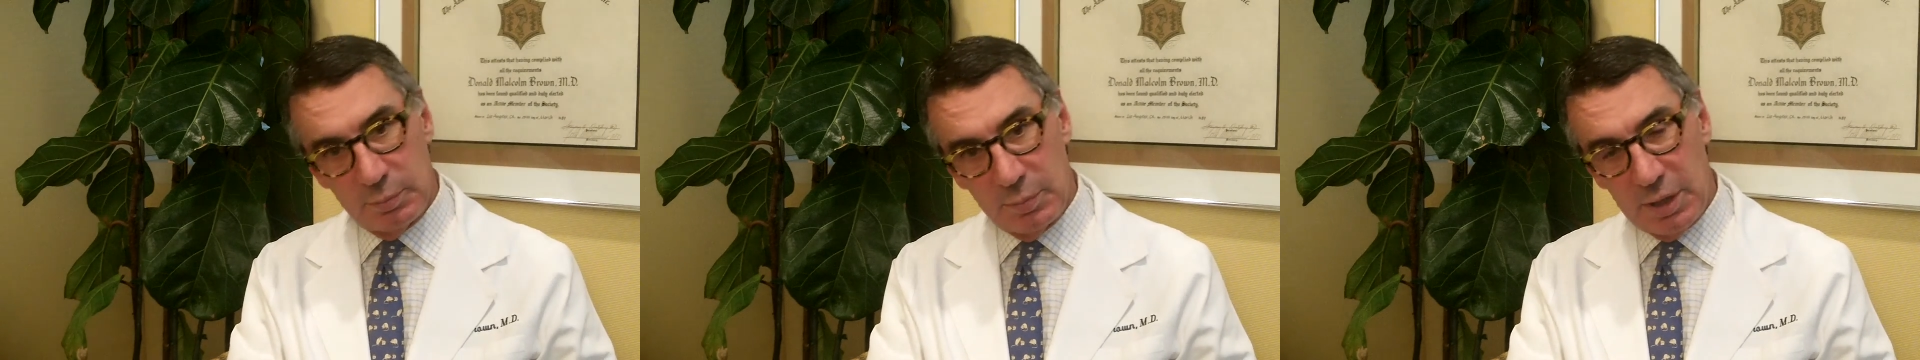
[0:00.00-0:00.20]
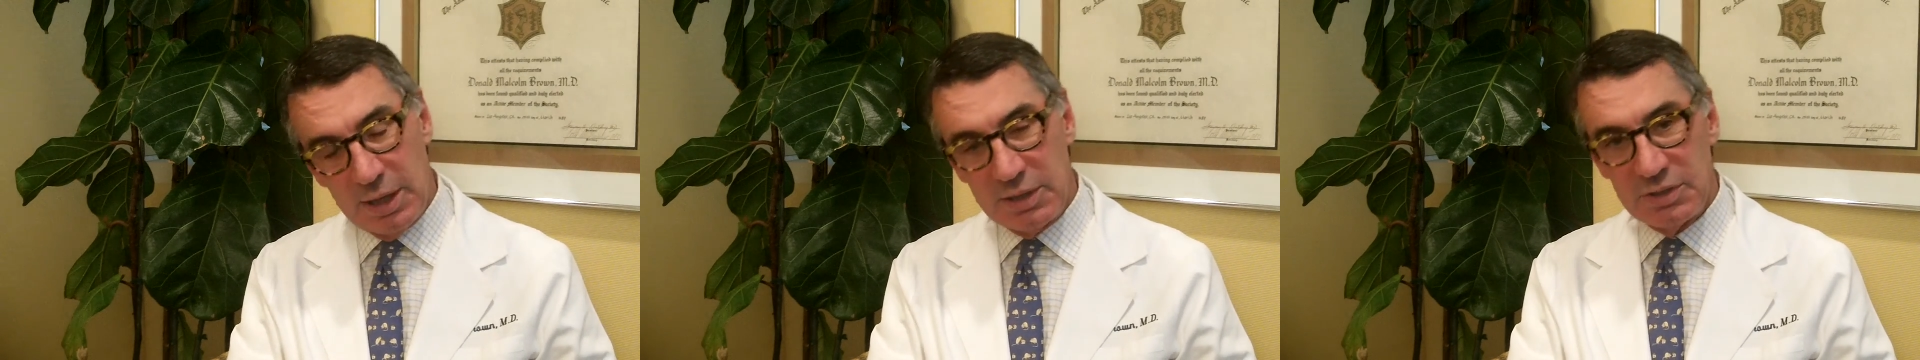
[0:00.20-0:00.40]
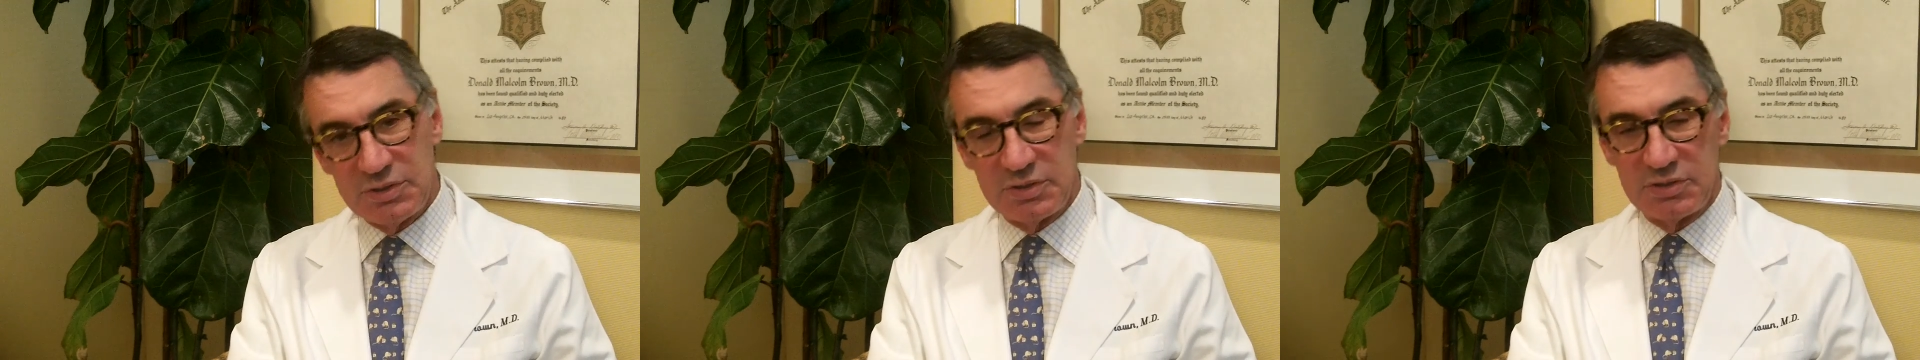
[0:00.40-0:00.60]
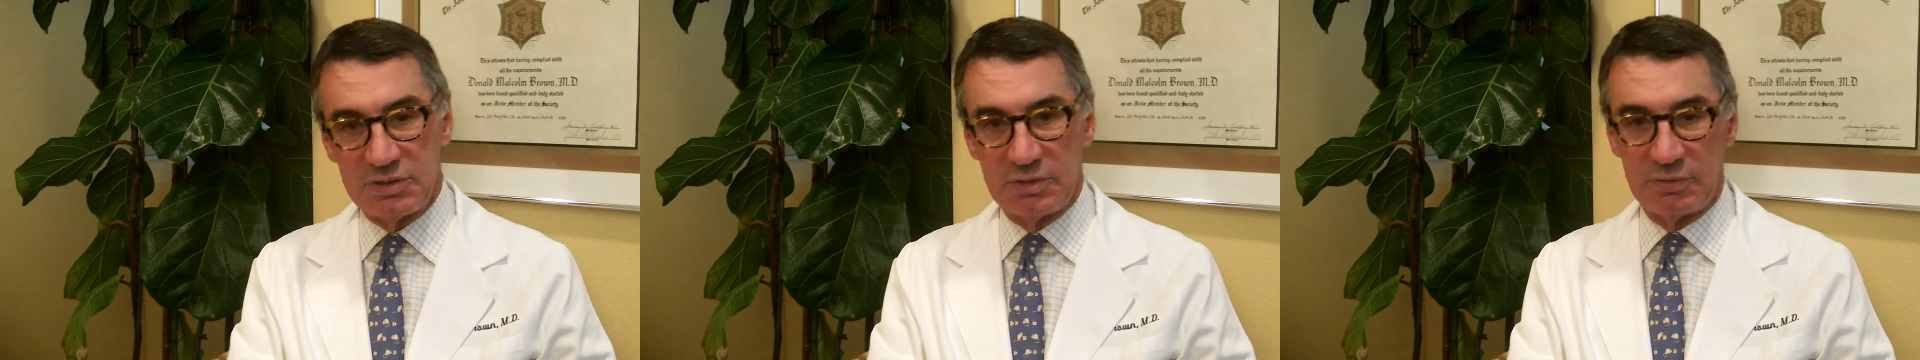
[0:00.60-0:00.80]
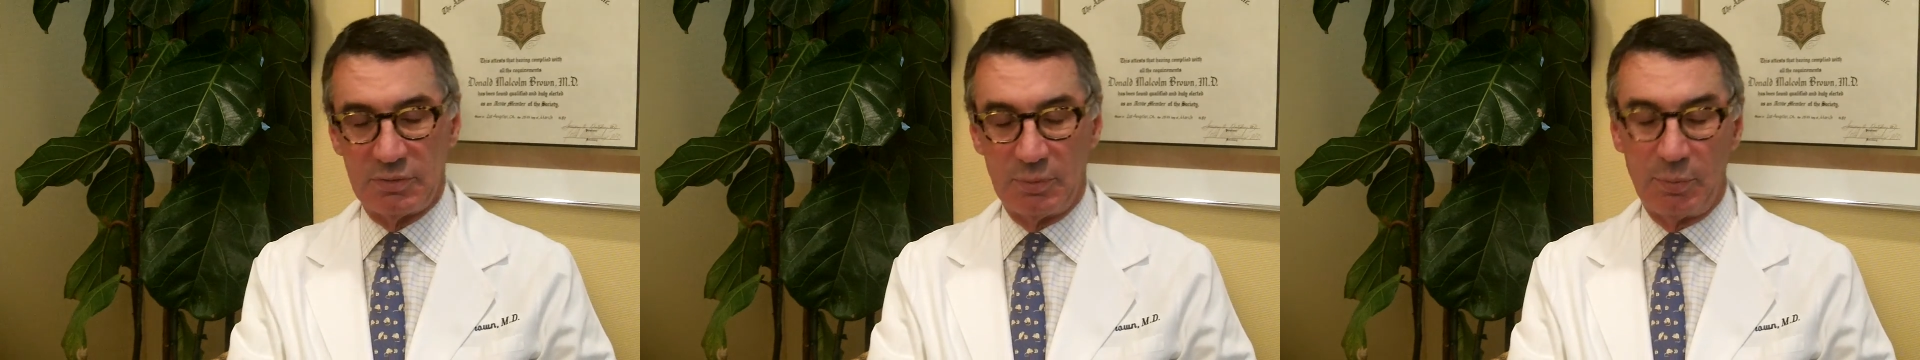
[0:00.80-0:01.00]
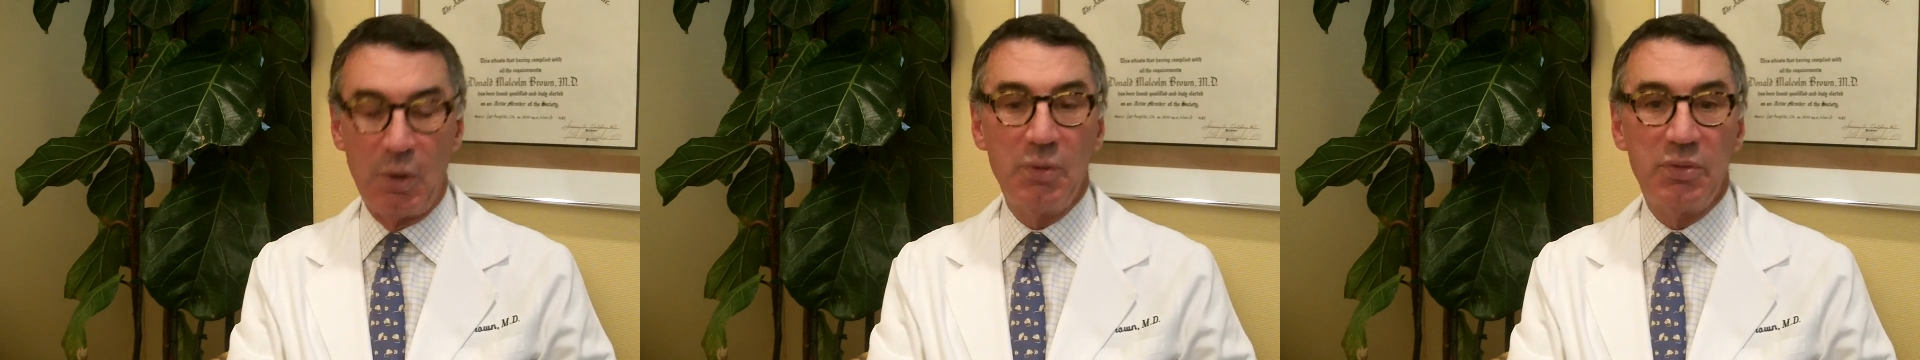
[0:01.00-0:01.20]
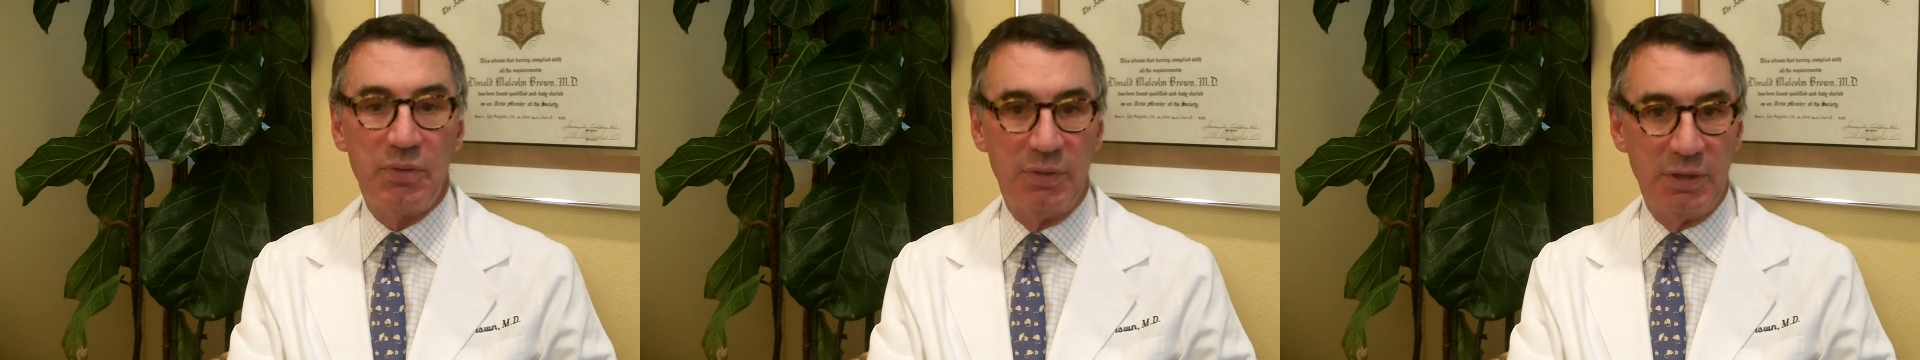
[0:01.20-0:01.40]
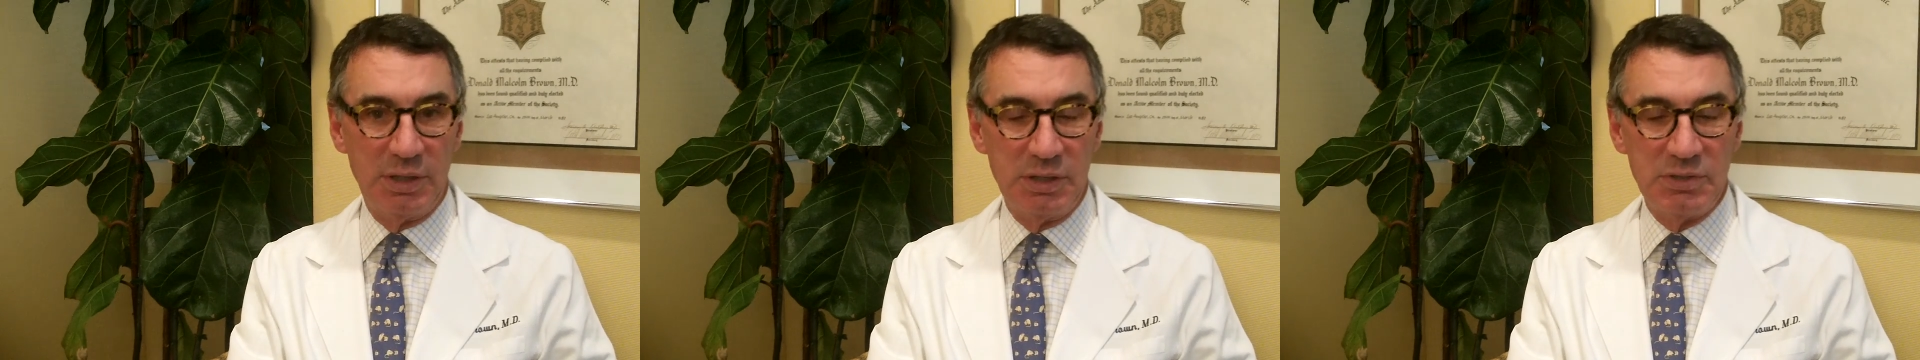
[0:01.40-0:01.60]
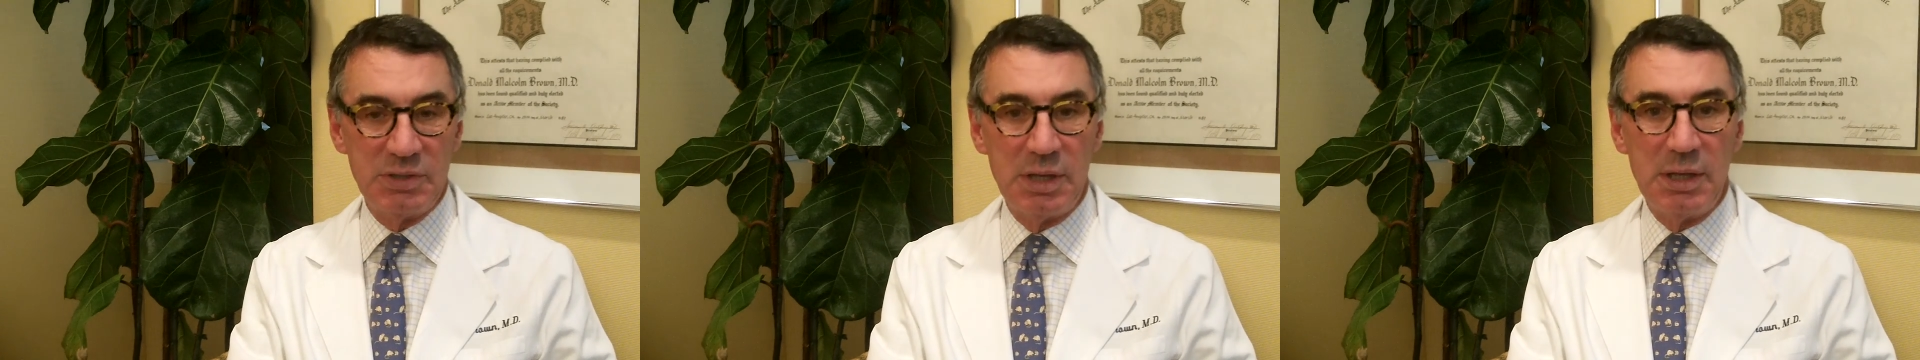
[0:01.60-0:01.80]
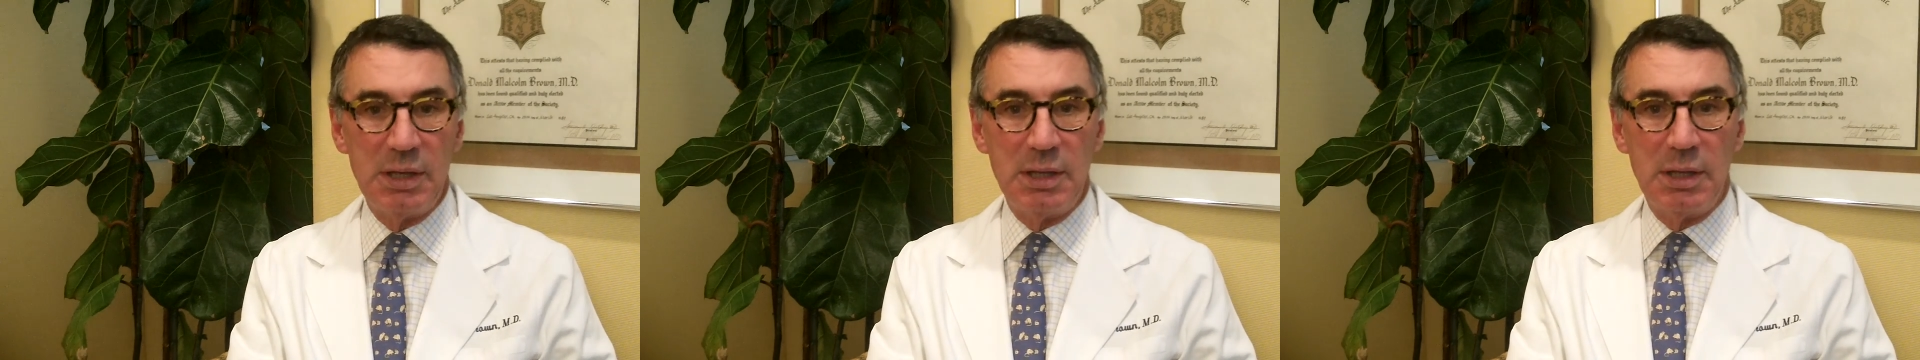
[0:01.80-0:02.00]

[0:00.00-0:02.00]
minuses to both of these